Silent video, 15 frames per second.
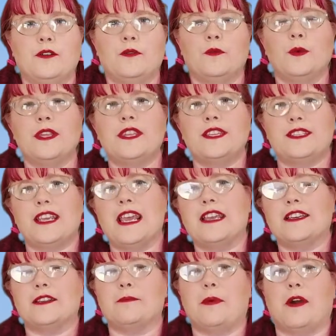With it
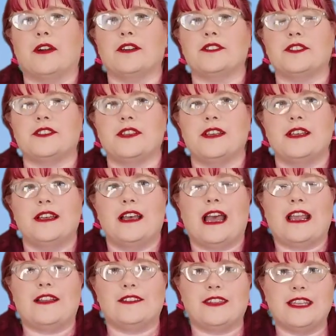taken apart,
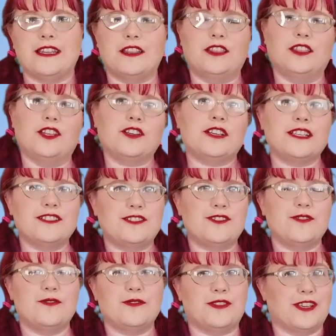I could then look
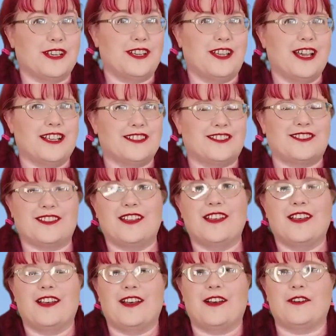into the guts
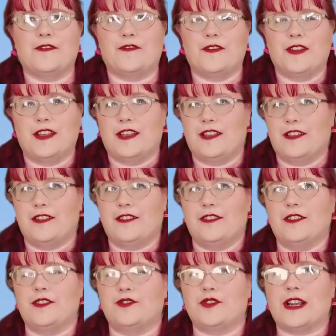of
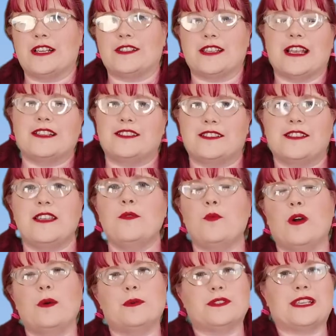the dress and see
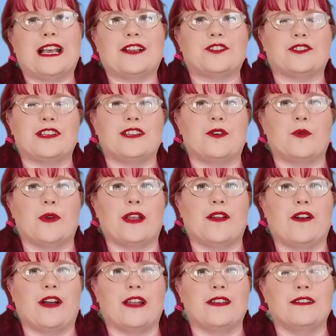what was actually going
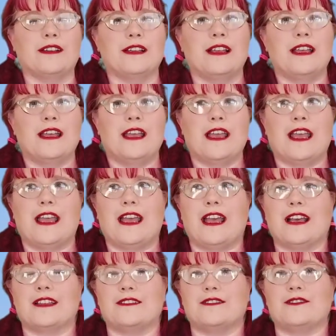on.
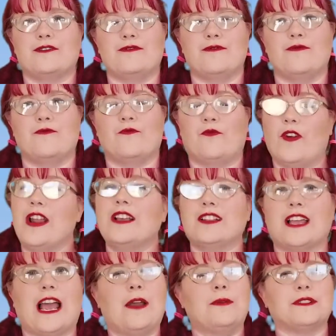And
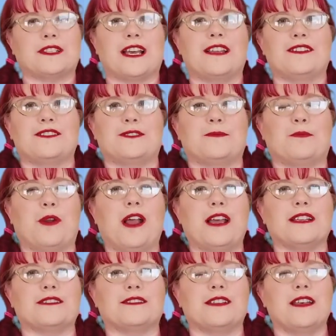frankly, I was kind of
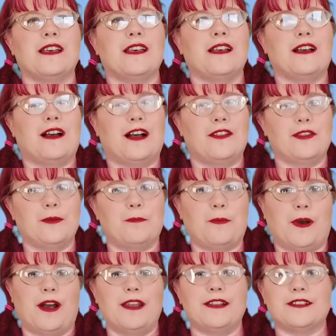surprised. On the
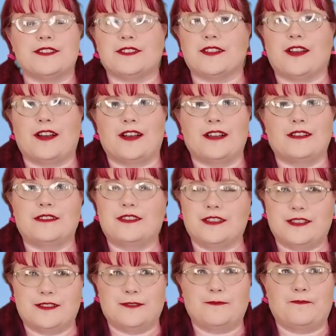bodice, on
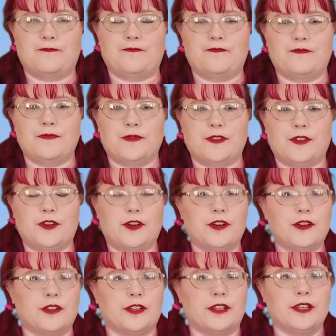the
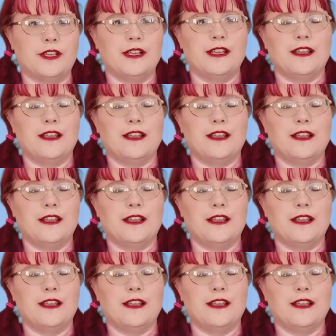kirtle,